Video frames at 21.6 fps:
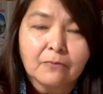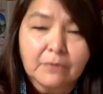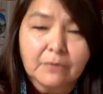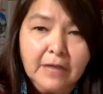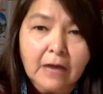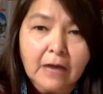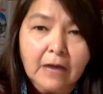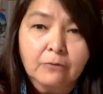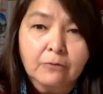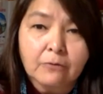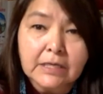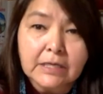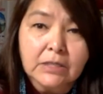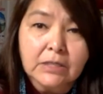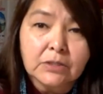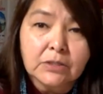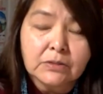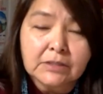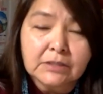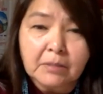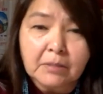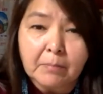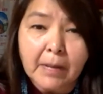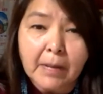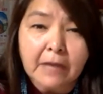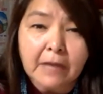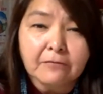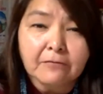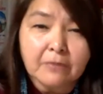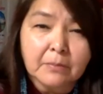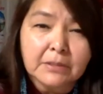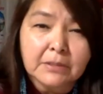we use and buy
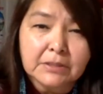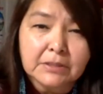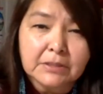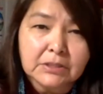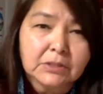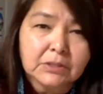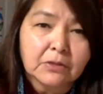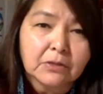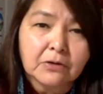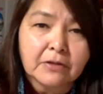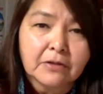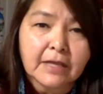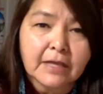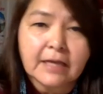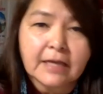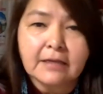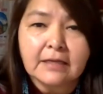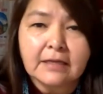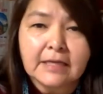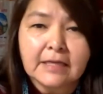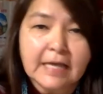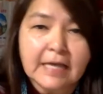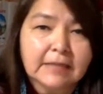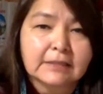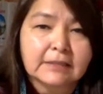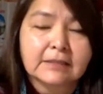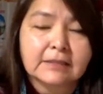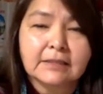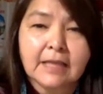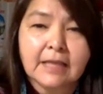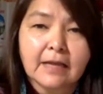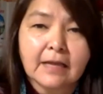from the store, then
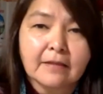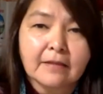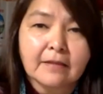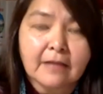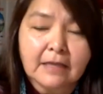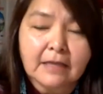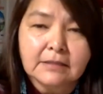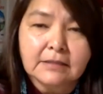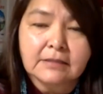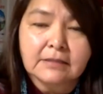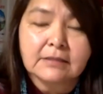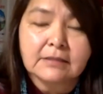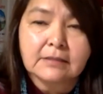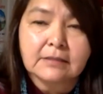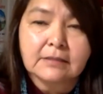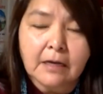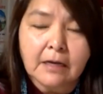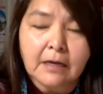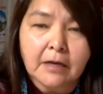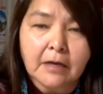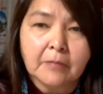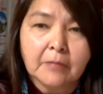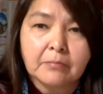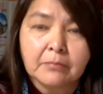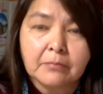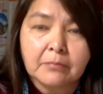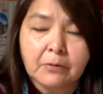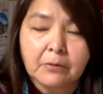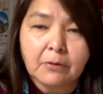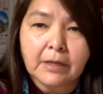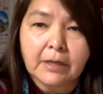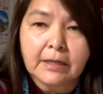yes, that's
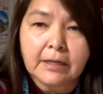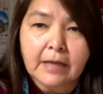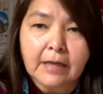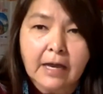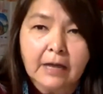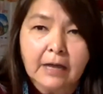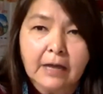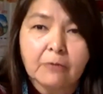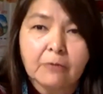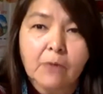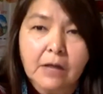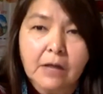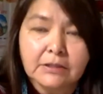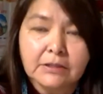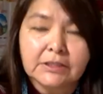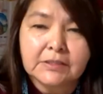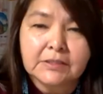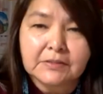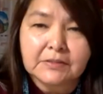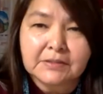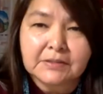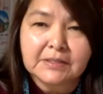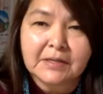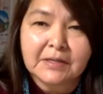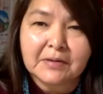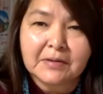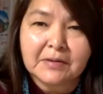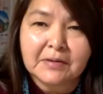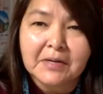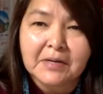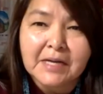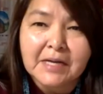what I want too.
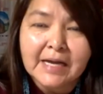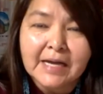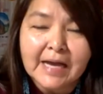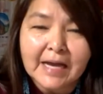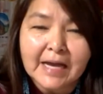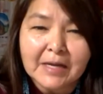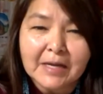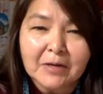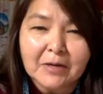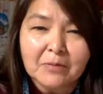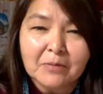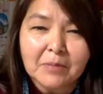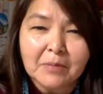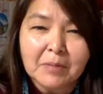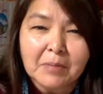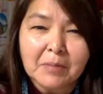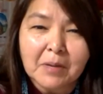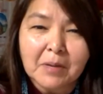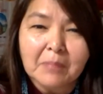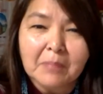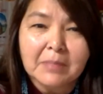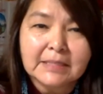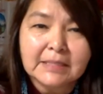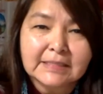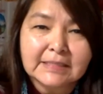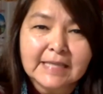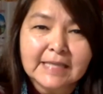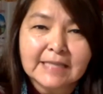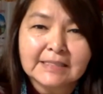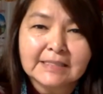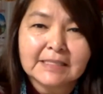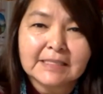So I hope my mom makes
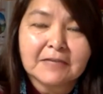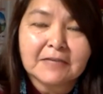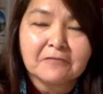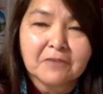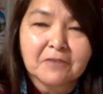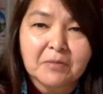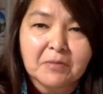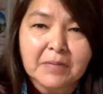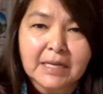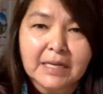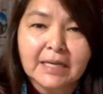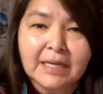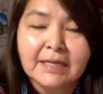that set for me.